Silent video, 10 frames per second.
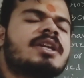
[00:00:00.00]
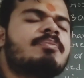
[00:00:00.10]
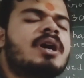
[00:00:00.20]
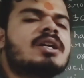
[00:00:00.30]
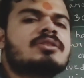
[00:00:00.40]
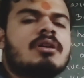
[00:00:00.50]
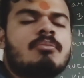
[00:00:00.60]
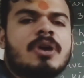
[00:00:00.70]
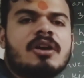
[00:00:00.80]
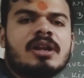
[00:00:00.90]
parts
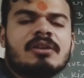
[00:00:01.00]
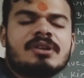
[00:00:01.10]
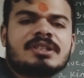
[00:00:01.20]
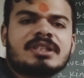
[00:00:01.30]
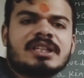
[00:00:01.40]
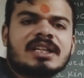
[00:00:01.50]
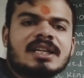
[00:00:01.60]
of biodiversity and